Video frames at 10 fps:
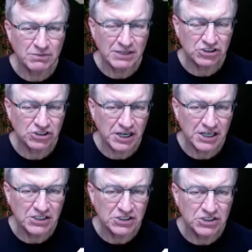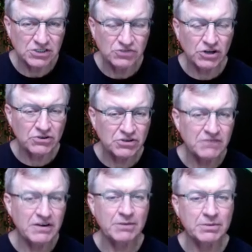much change, don't give
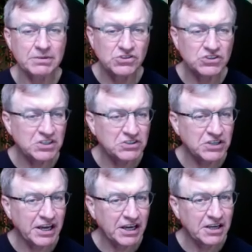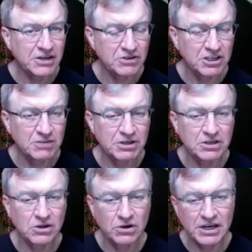up. You just need to hang in there a little bit
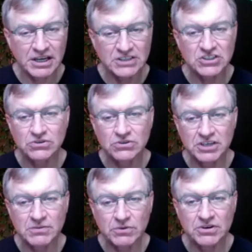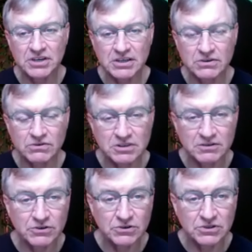longer and still keep working with the
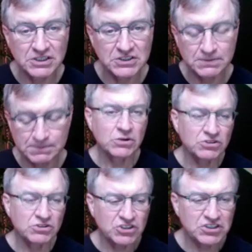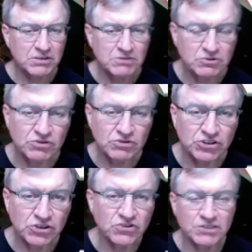food list. So once your symptoms
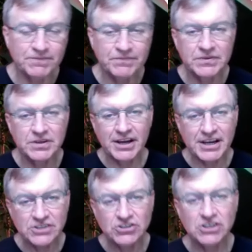reduce, your energy